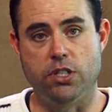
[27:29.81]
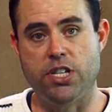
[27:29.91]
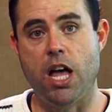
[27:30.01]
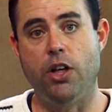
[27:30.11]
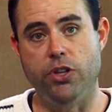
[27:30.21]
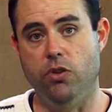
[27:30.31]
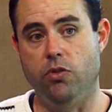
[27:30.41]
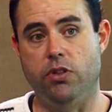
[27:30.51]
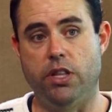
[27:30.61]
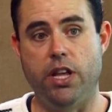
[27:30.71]
tell
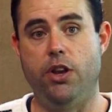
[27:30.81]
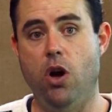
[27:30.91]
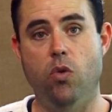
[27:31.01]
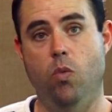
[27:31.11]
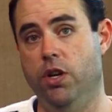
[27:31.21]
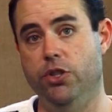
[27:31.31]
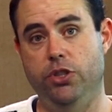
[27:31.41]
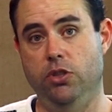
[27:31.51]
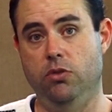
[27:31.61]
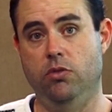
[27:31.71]
you that they don't want to
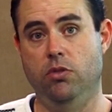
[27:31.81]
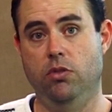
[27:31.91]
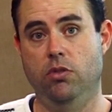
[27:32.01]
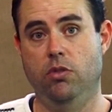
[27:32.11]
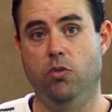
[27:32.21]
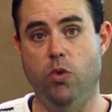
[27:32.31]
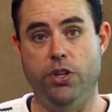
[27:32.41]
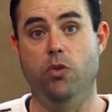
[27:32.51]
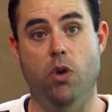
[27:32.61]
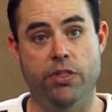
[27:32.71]
do what
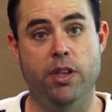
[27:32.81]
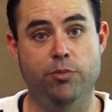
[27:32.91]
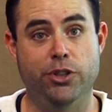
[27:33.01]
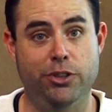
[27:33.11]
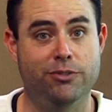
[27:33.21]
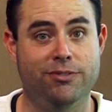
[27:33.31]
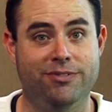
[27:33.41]
you want them to do.